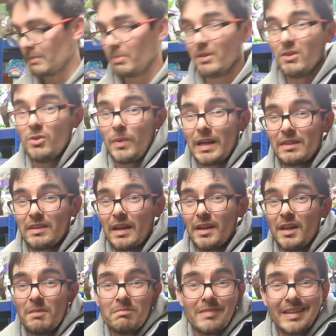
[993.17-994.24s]
But you add that
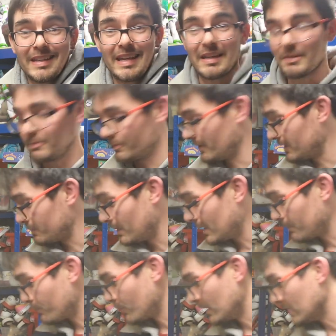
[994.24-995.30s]
up and yeah, it's been a
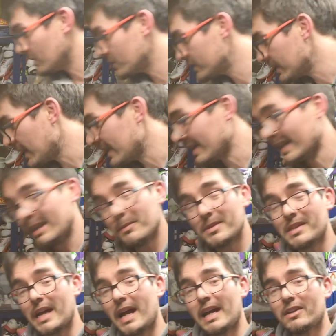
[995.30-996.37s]
pretty good day. And it
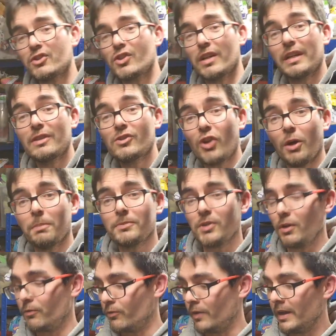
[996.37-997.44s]
was actually topped
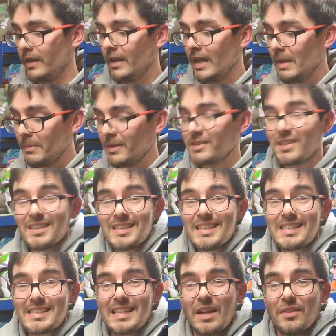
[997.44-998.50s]
off, right? Because I
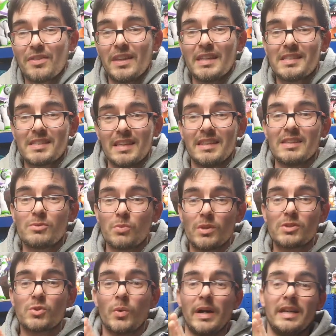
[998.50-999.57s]
did sell this and this
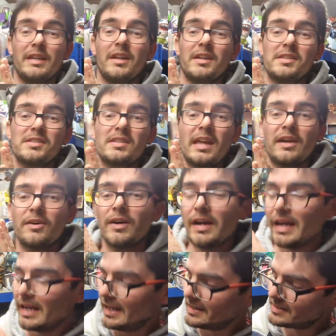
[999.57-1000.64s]
was quite a nice sale.
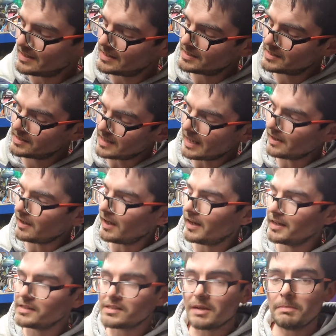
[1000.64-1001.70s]
It's this
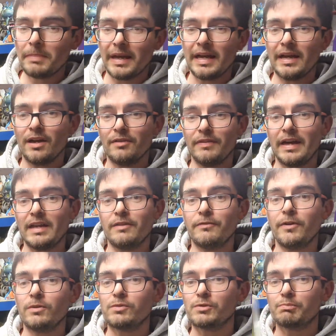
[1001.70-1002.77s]
Sennheiser pair of
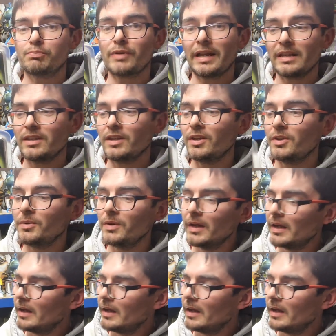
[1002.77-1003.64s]
headphones, brand new.